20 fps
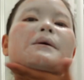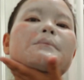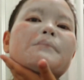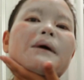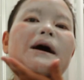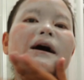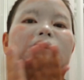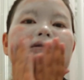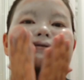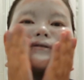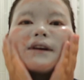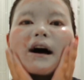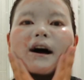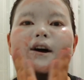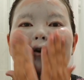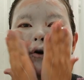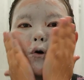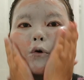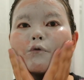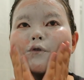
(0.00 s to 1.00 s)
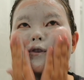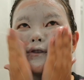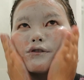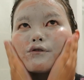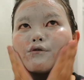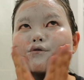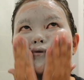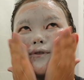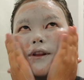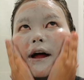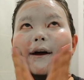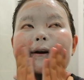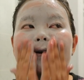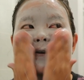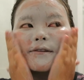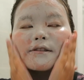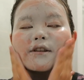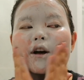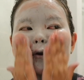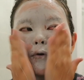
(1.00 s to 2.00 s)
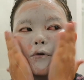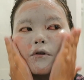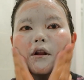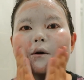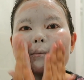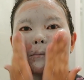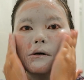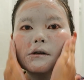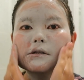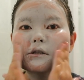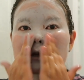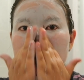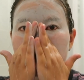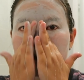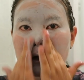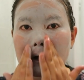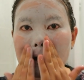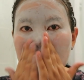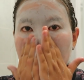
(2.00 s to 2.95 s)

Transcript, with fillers: my marks I always do like a circular motion